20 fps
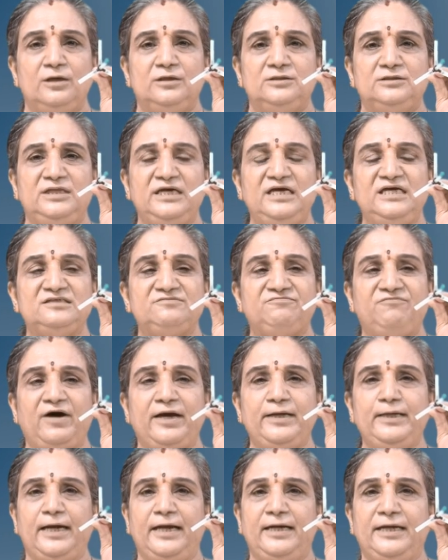These
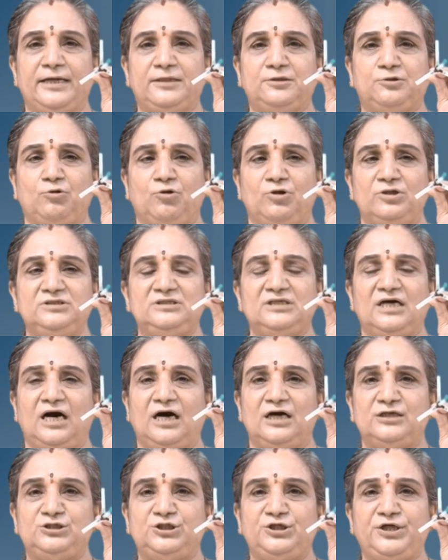5 electrons
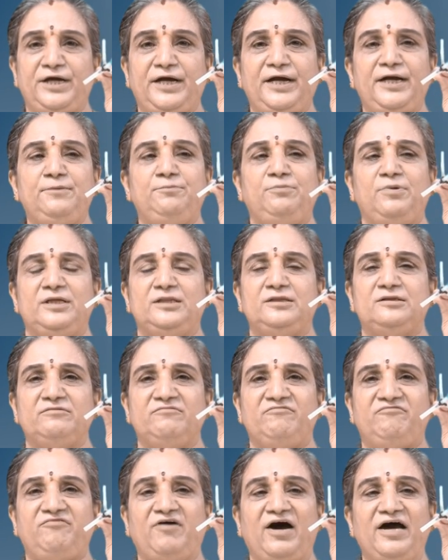are shared with
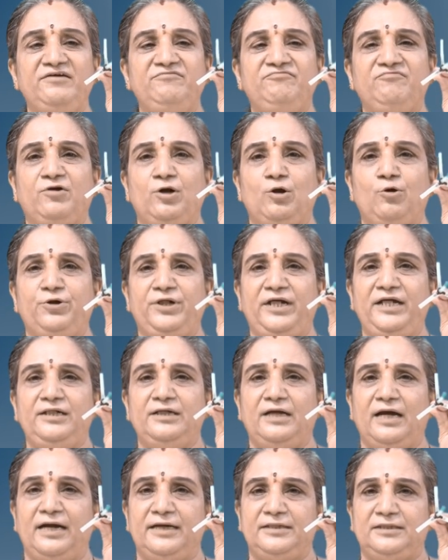5
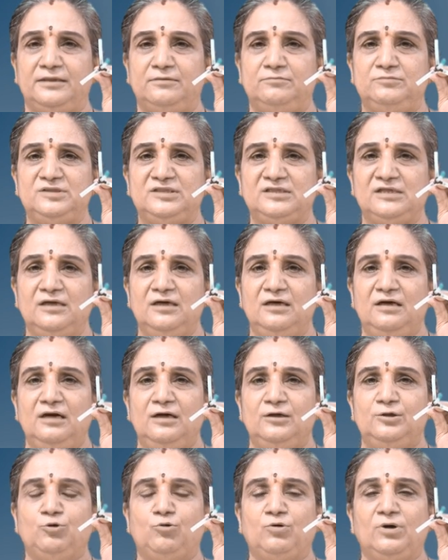chlorine atoms
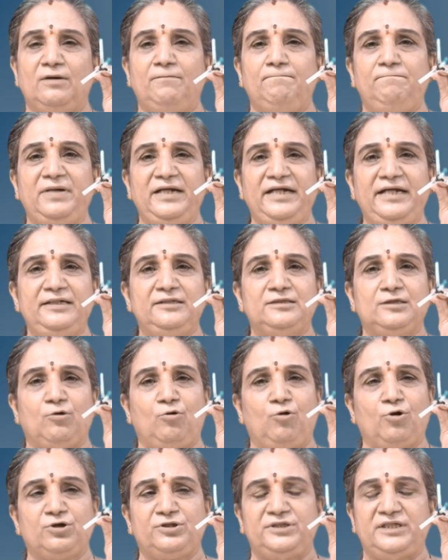to complete the
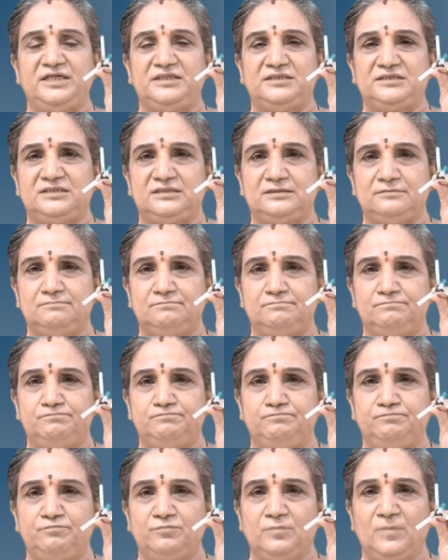octets.
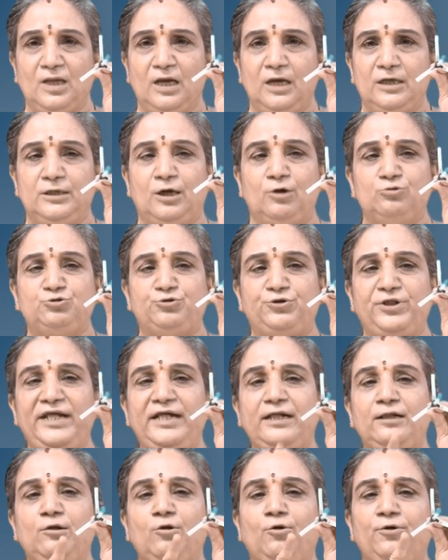Now
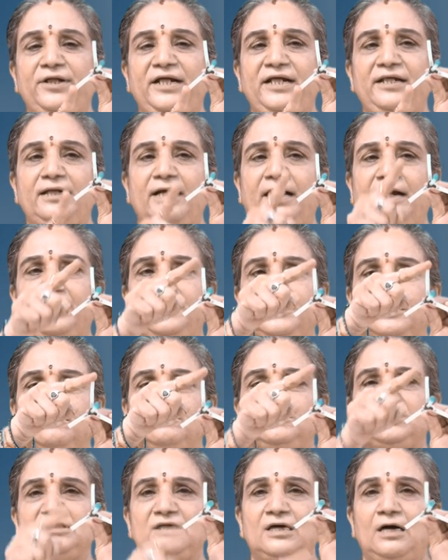3 chlorine
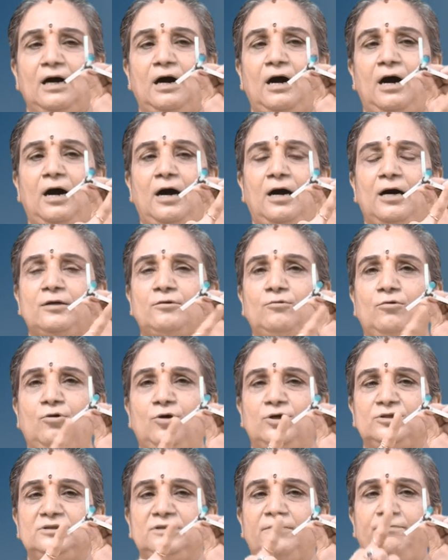atoms are
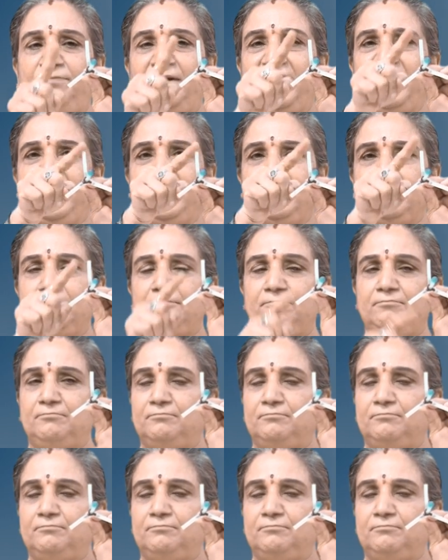on the plane,